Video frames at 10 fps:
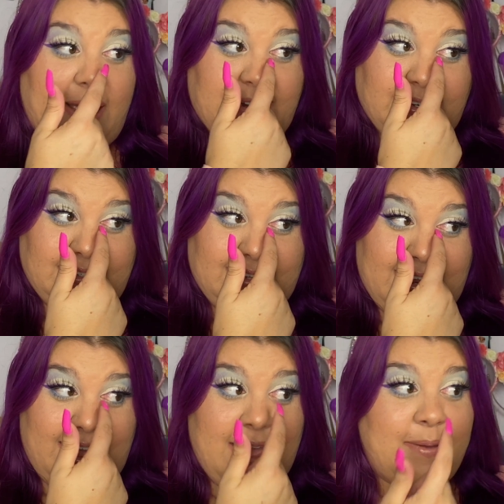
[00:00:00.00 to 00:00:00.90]
I
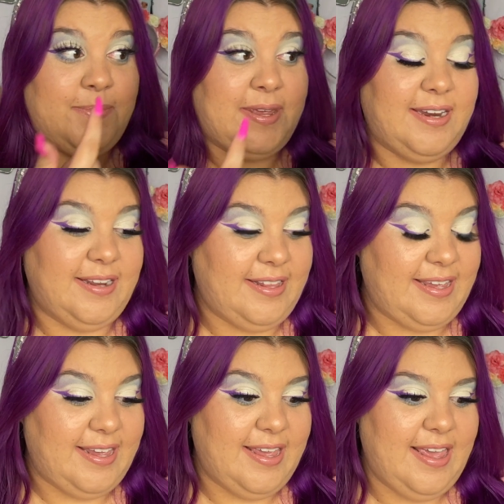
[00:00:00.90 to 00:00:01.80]

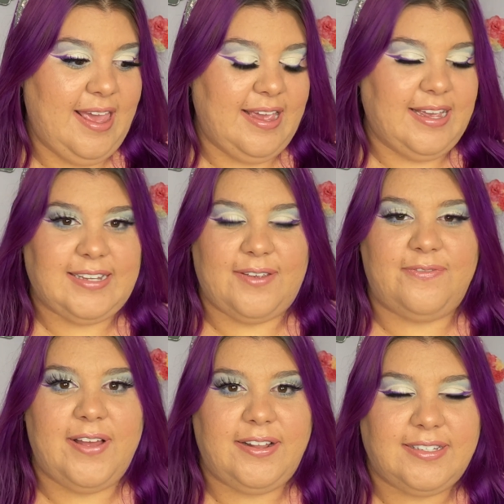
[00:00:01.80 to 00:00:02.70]
immediately, because I
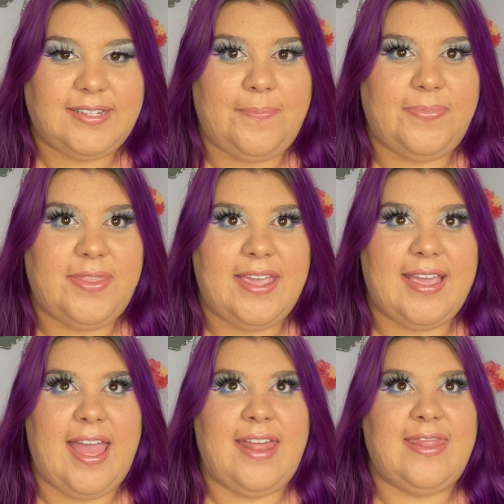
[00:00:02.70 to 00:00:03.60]
felt something,
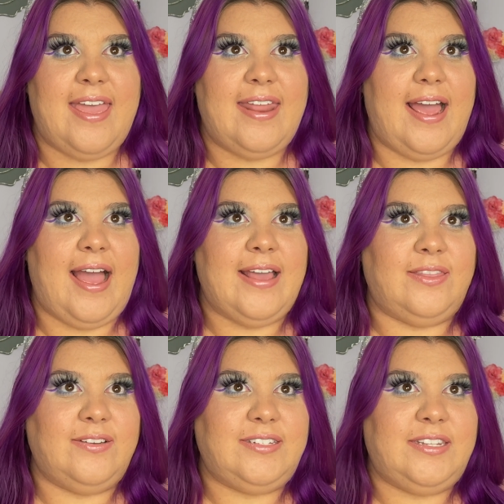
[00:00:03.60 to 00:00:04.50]
and then I
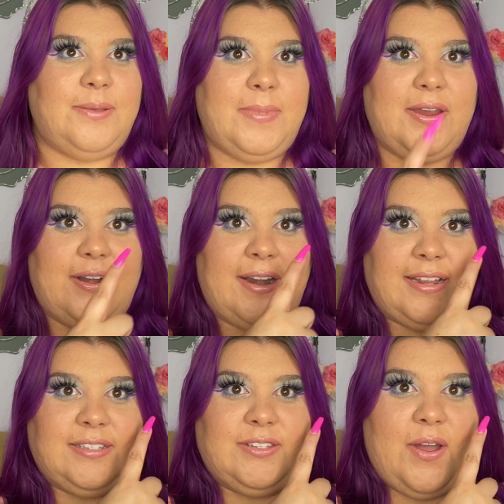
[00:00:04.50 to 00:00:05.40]
looked in the mirror and I
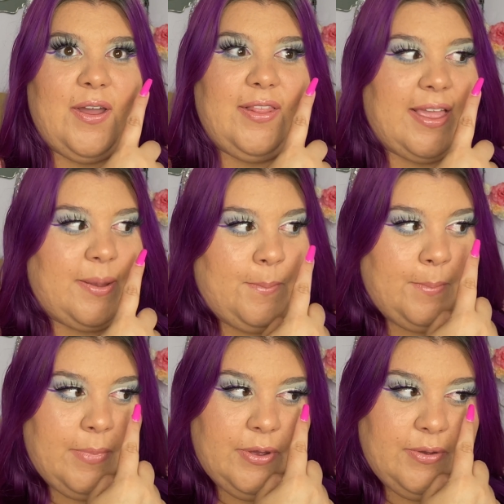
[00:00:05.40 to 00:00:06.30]
saw it like
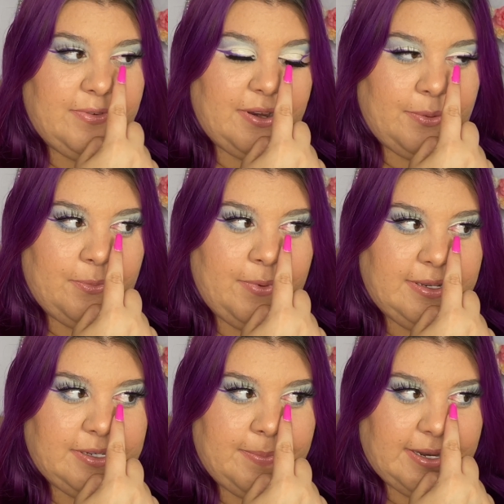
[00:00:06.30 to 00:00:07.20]
moved and
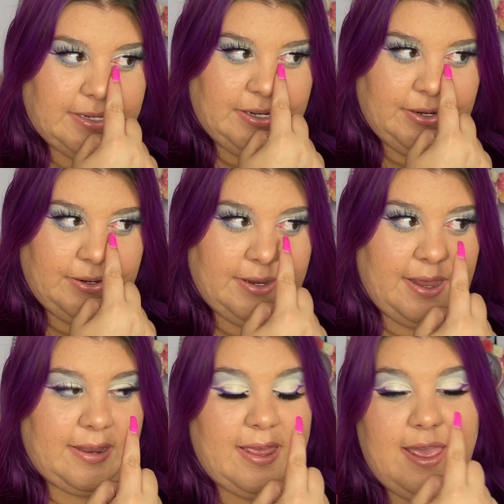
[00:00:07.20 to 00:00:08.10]
went to my tear
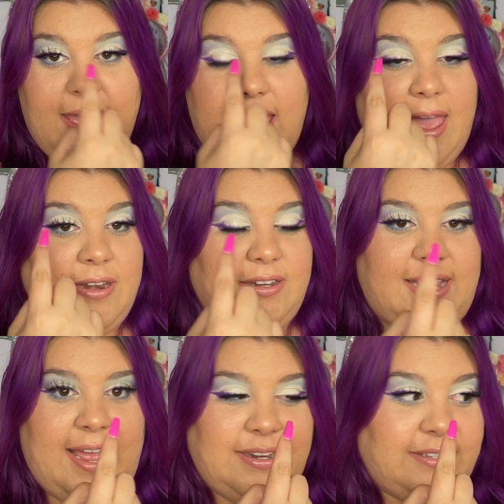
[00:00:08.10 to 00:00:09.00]
duct, and
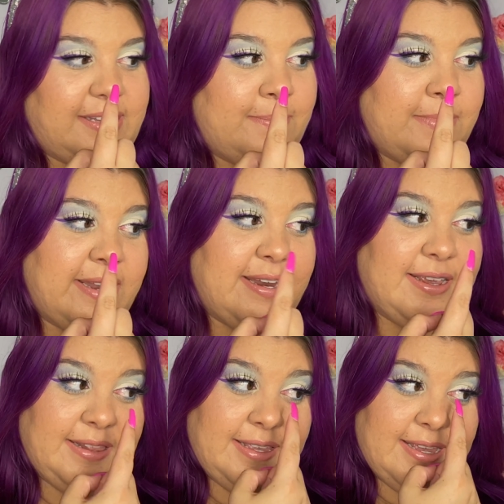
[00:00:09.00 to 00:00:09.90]
I just
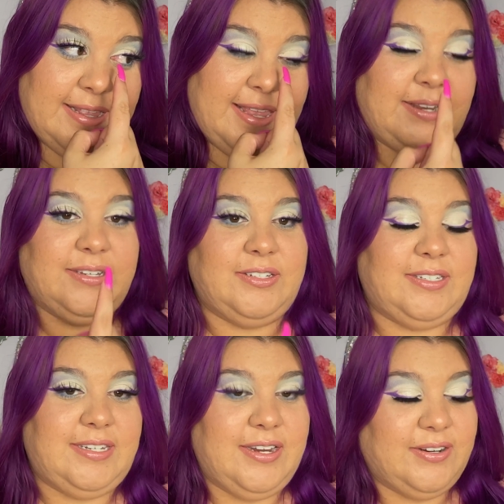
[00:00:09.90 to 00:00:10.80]
immediately, like,
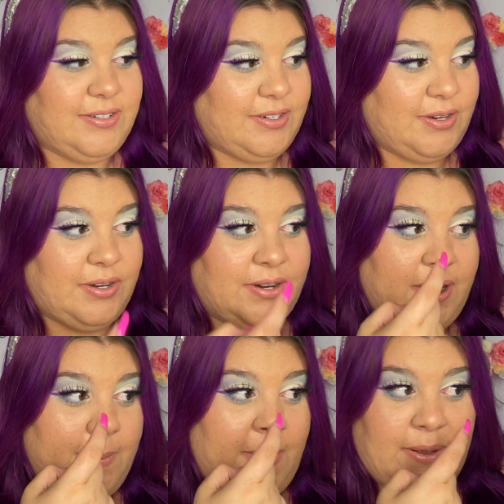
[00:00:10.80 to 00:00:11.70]
just tears started to
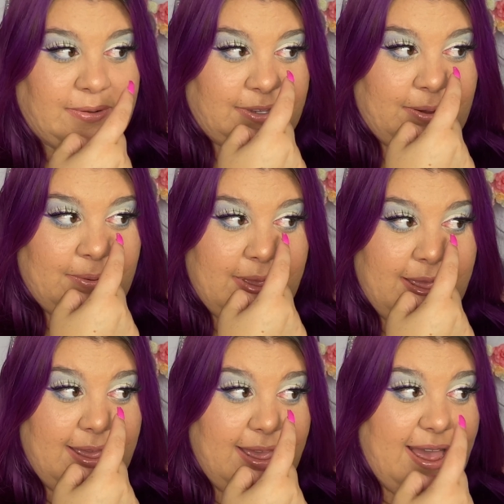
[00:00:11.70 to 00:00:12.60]
come out. So
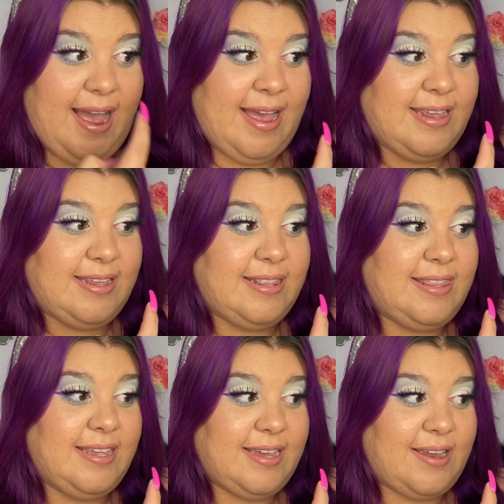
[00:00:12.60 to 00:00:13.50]
I
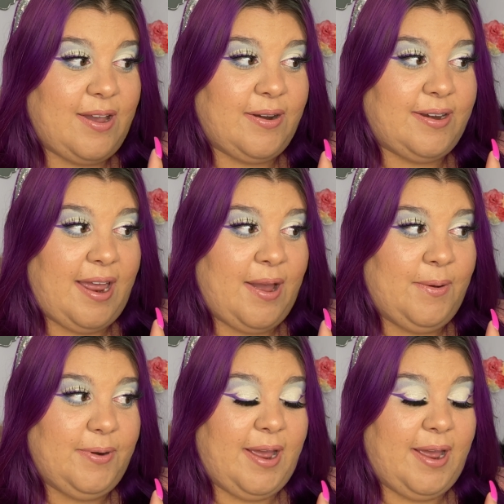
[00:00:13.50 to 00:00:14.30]
think I got it out.